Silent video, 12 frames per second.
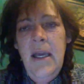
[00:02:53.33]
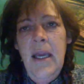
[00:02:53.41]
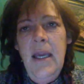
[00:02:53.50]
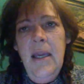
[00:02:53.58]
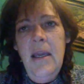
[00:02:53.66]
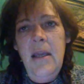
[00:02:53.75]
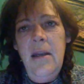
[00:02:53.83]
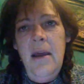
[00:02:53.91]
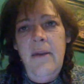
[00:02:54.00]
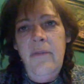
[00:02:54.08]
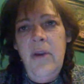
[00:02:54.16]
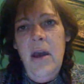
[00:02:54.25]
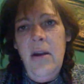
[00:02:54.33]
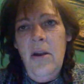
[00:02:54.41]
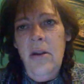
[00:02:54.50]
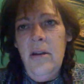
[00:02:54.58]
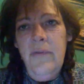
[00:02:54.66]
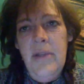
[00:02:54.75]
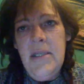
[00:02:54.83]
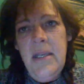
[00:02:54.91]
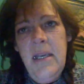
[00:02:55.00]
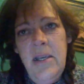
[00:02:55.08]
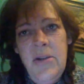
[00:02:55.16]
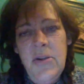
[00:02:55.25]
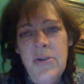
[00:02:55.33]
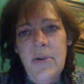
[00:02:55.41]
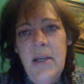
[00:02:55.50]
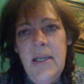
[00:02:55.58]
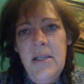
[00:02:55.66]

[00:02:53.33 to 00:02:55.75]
and I've got all of this history